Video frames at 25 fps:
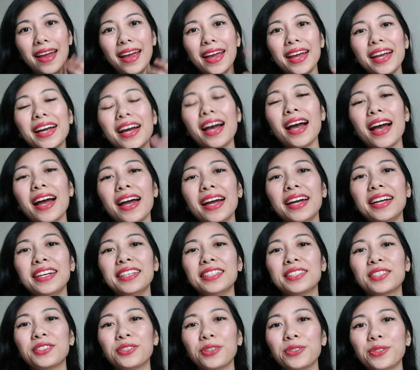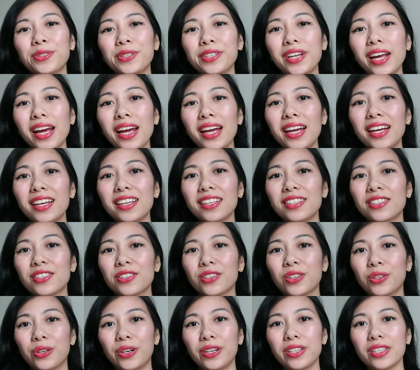Hey guys, so today is
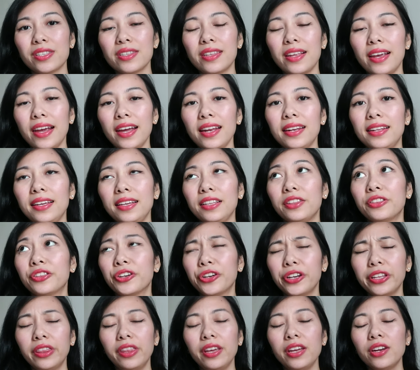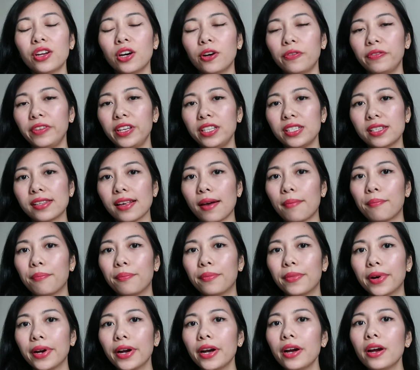Thursday, the 13th of
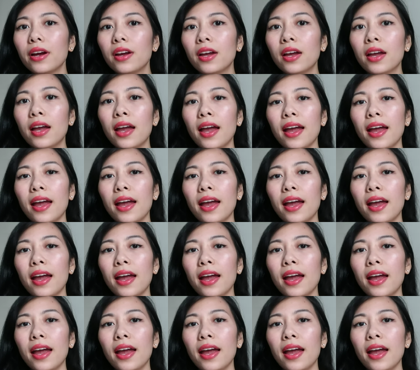December,